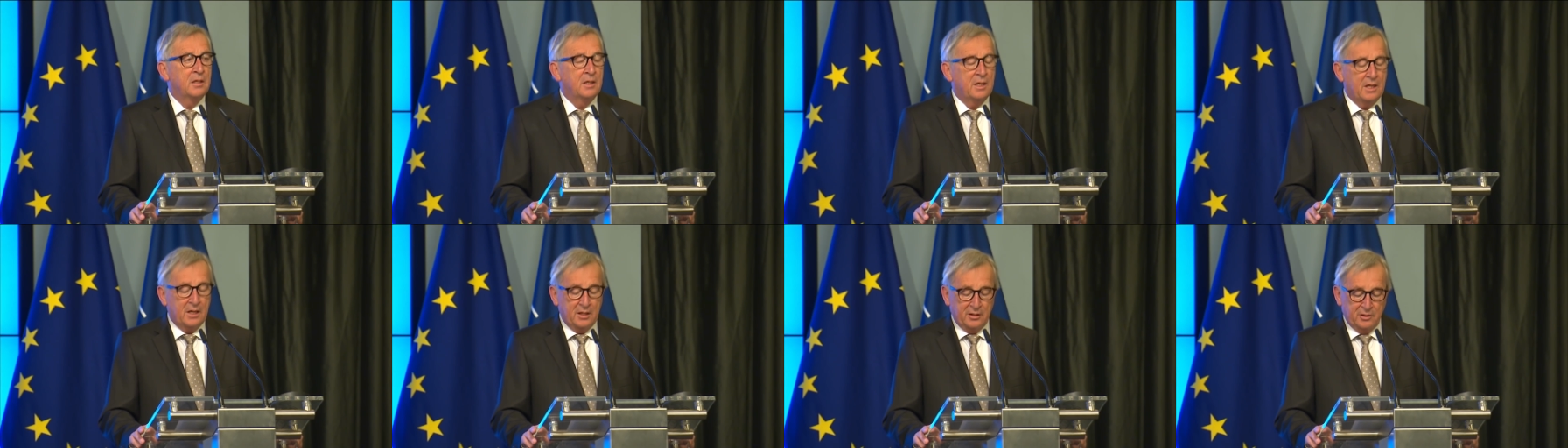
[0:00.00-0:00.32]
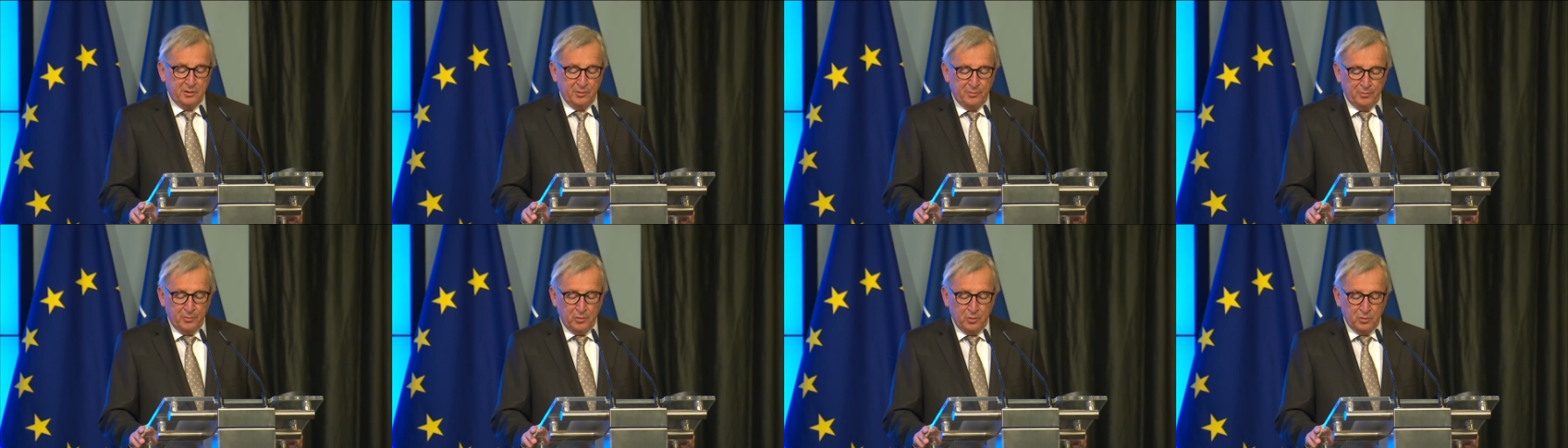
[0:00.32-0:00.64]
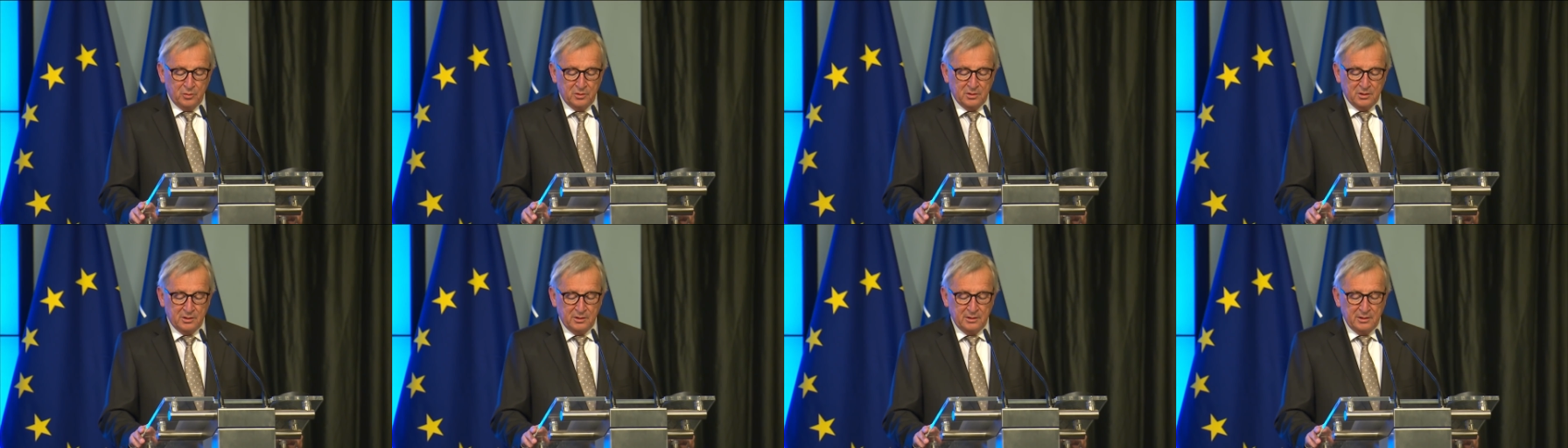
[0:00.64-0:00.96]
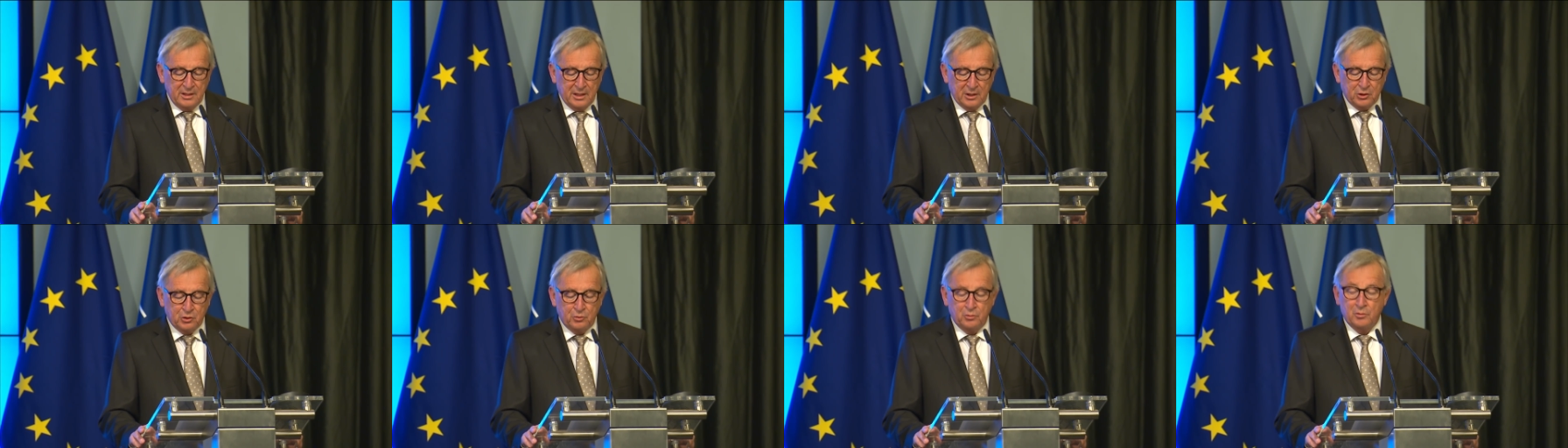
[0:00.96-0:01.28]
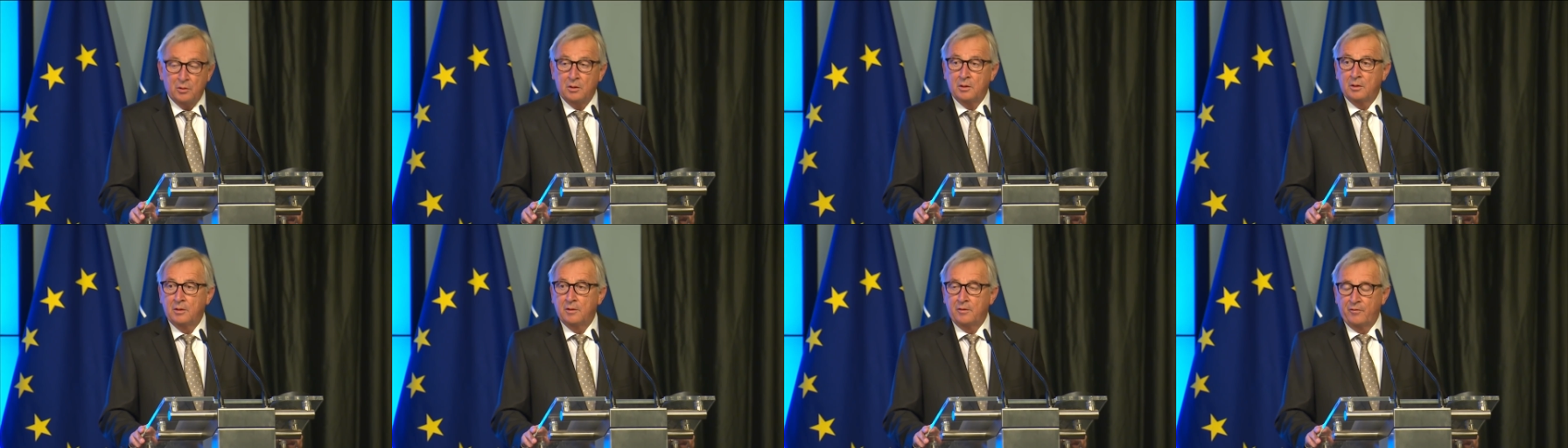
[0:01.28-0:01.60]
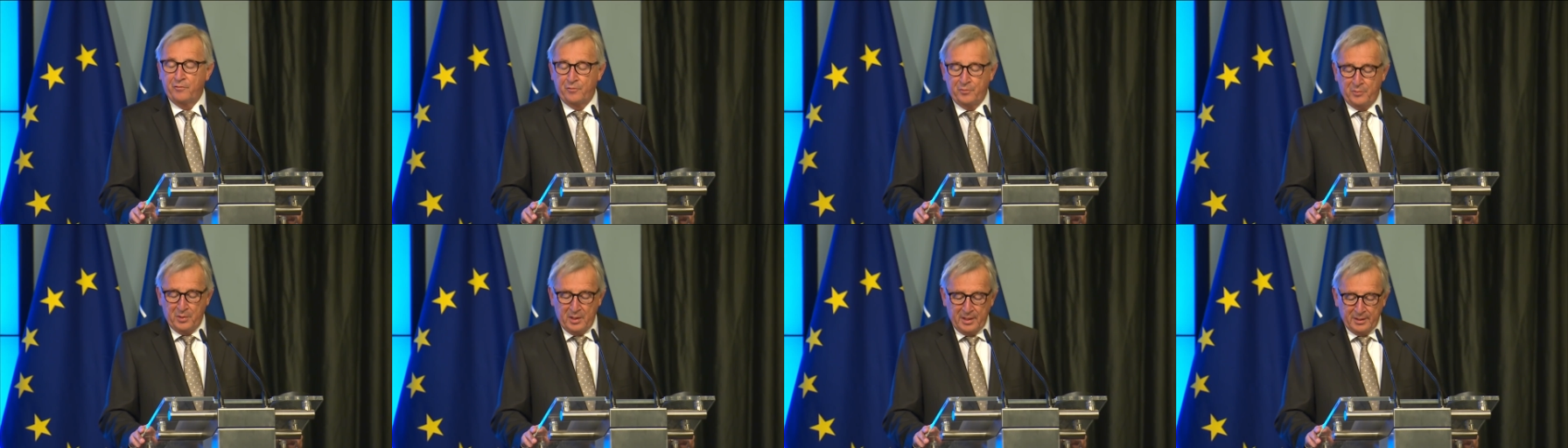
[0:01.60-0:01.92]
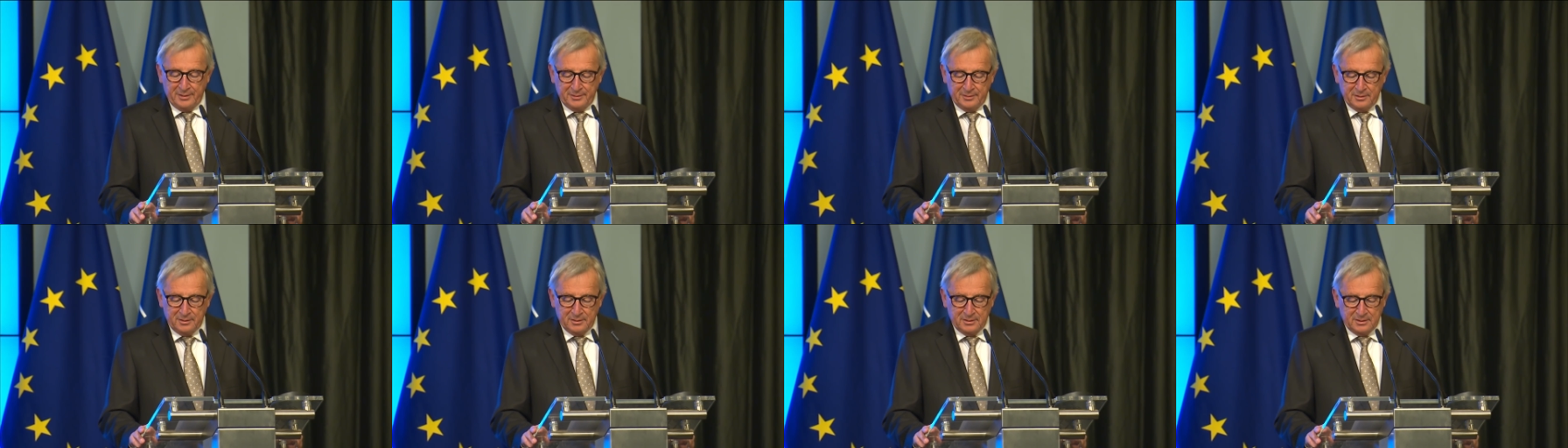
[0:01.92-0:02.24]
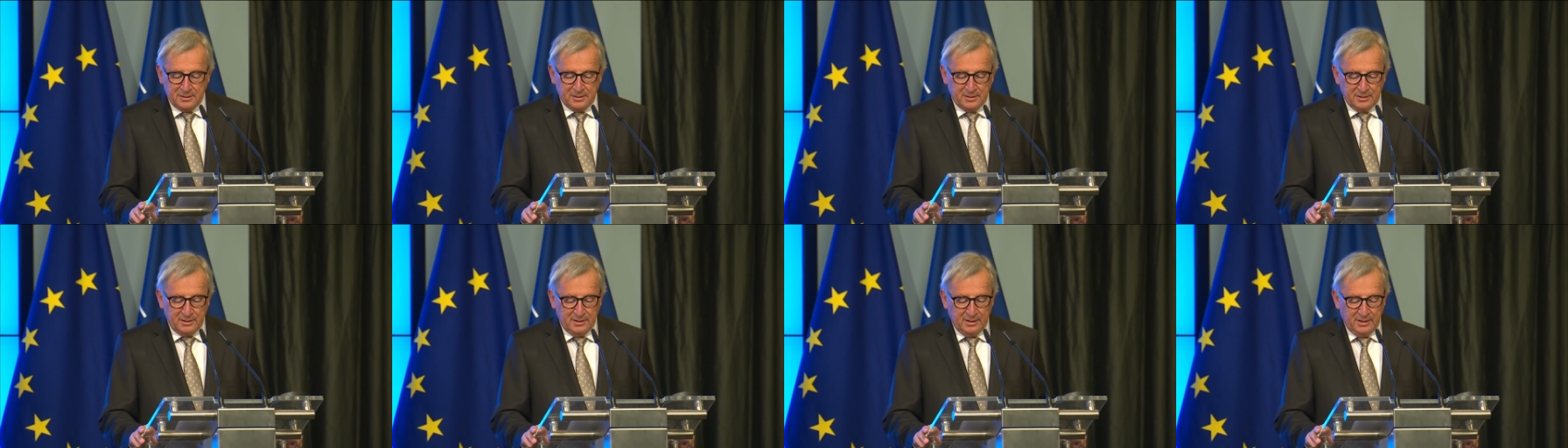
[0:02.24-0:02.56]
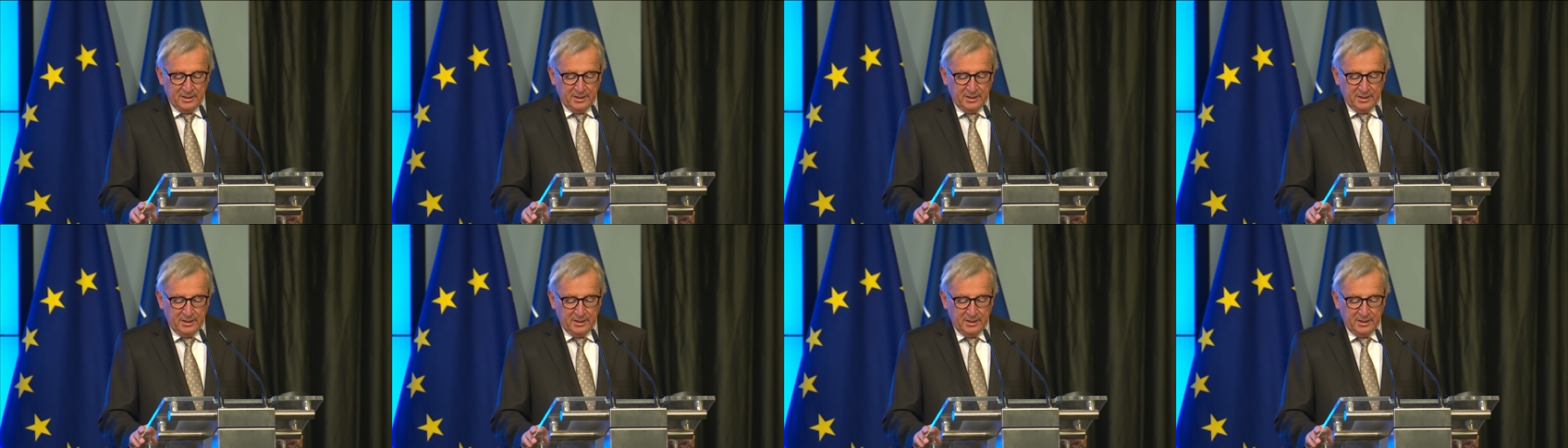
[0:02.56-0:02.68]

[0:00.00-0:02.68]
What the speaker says: are the most natural of partners.